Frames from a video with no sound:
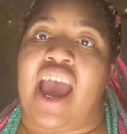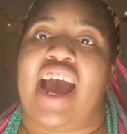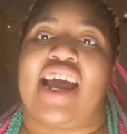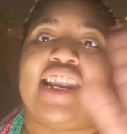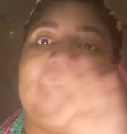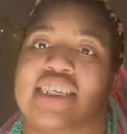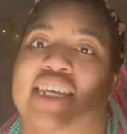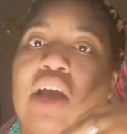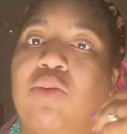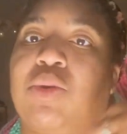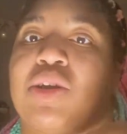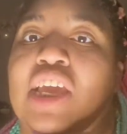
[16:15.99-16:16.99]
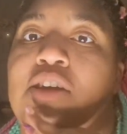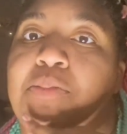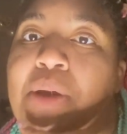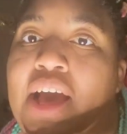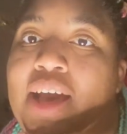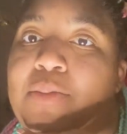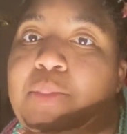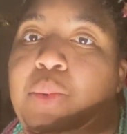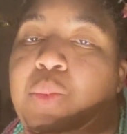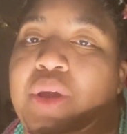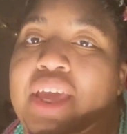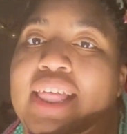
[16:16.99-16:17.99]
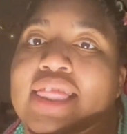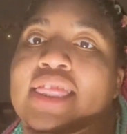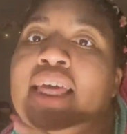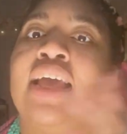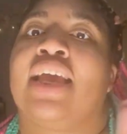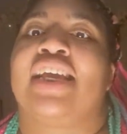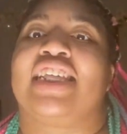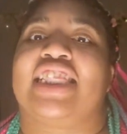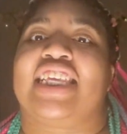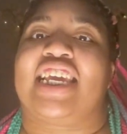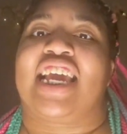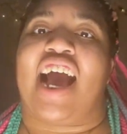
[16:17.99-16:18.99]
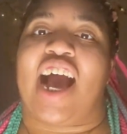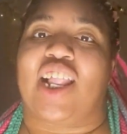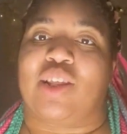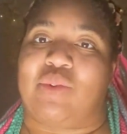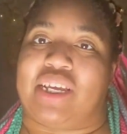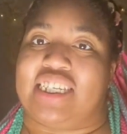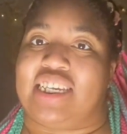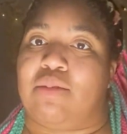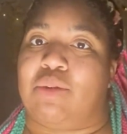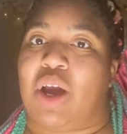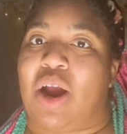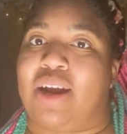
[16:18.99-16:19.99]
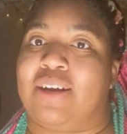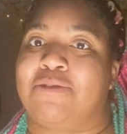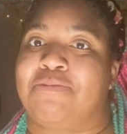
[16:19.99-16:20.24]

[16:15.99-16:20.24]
And that's how we'll keep up with the Halloween TBR.